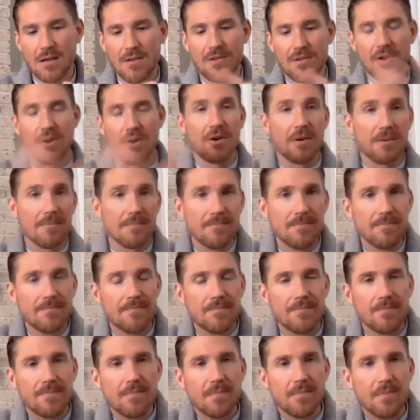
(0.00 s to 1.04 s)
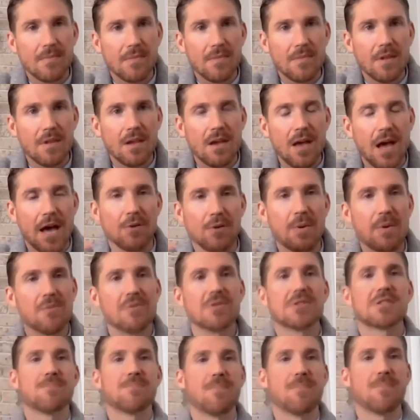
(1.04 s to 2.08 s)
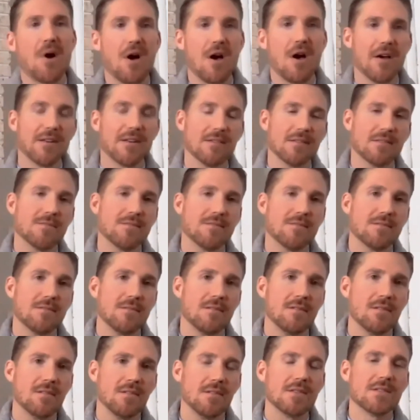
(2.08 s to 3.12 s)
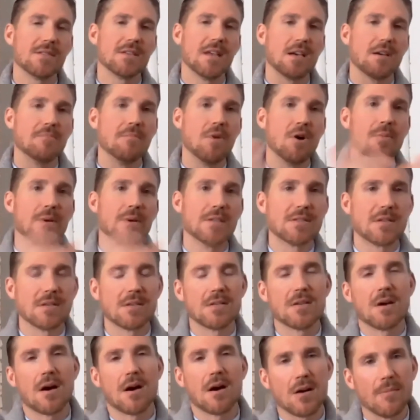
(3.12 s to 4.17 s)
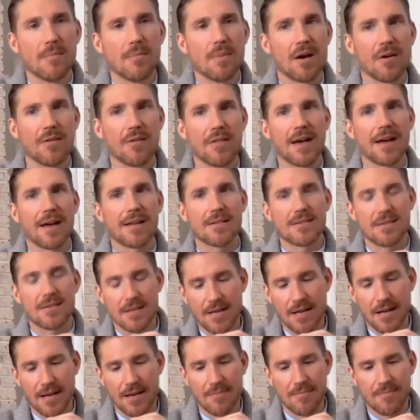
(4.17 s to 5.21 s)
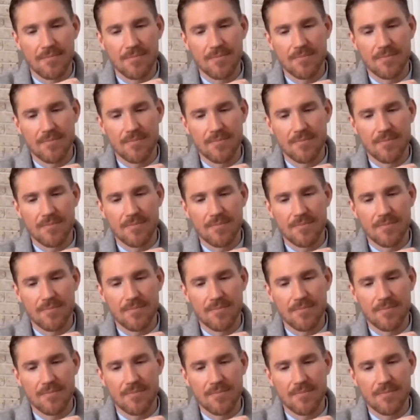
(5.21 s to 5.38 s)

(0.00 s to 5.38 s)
Third, how do we respond? Let's take a moment to talk about that today.